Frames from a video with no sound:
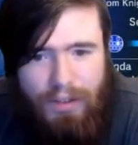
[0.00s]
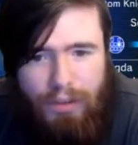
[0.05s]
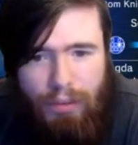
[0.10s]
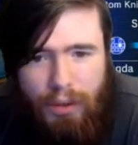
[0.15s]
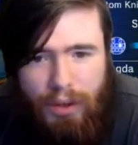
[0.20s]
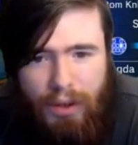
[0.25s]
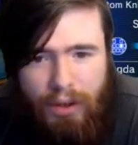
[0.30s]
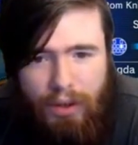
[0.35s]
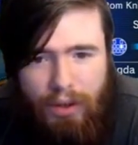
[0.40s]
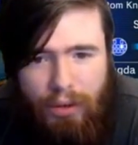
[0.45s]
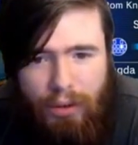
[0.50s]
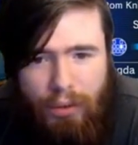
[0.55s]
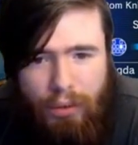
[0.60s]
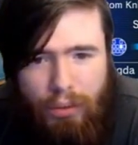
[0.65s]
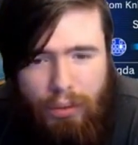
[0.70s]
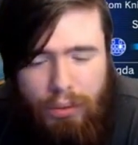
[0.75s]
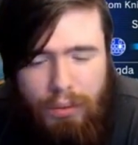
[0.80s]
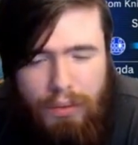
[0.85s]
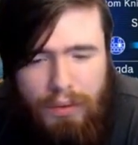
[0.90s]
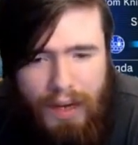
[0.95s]
So we're gonna
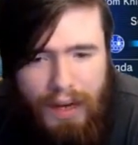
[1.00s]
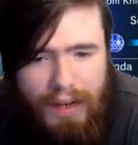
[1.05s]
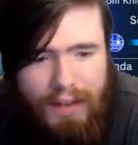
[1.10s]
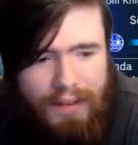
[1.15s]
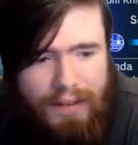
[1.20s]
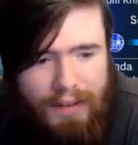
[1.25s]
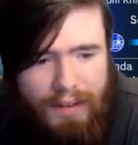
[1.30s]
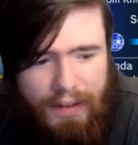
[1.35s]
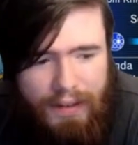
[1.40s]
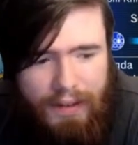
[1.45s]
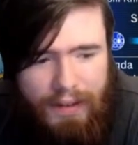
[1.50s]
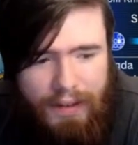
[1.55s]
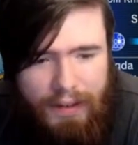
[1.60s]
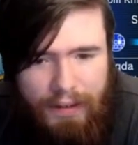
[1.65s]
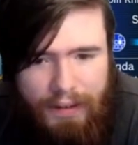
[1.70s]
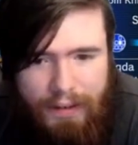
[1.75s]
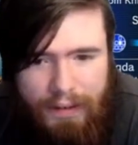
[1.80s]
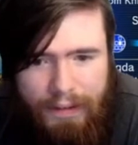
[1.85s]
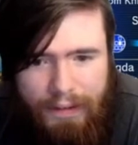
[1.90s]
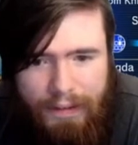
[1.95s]
go Dagda
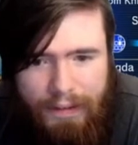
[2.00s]
here.